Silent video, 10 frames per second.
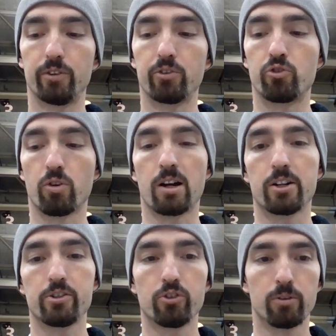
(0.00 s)
Draw
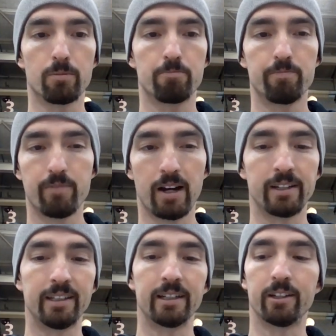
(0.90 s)
your
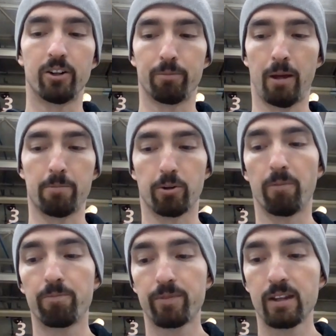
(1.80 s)
idea on paper.
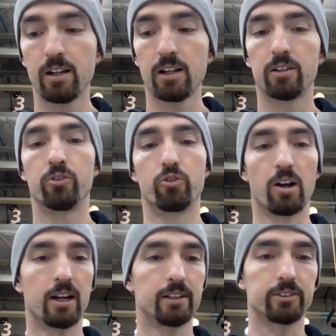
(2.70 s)

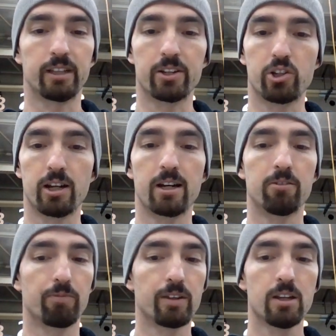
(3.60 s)
Draw it, sketch it out,
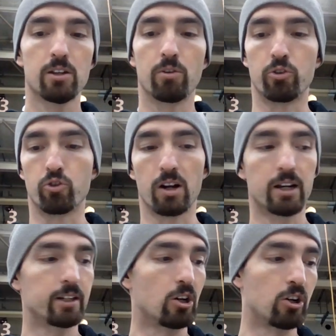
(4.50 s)

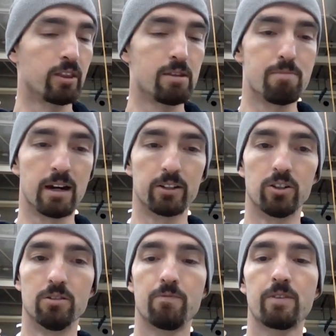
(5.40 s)
draw it on the
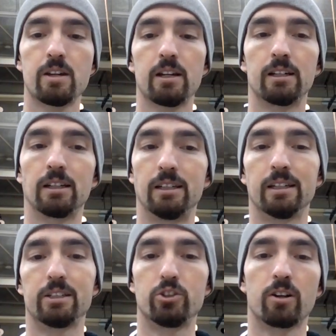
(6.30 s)
metal,
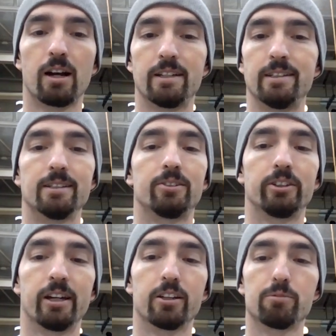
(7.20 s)
get your idea
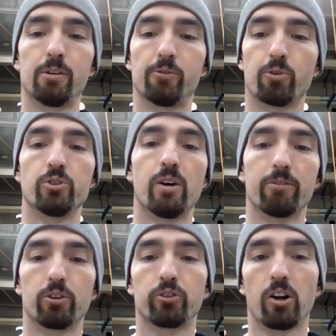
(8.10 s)
together before you
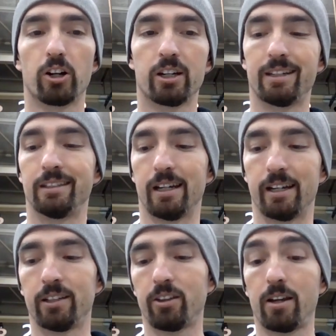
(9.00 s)
ever start cutting
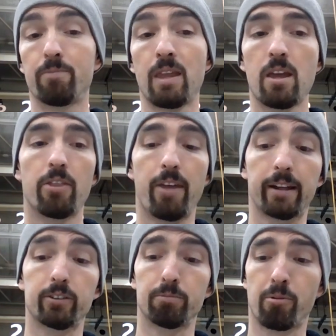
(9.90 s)
anything.
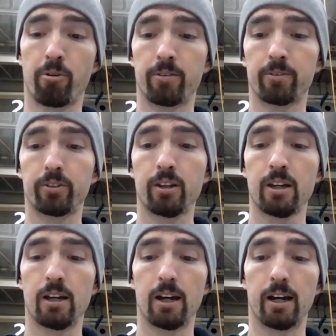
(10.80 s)
That's important.
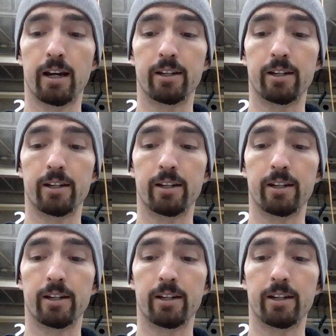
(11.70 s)
I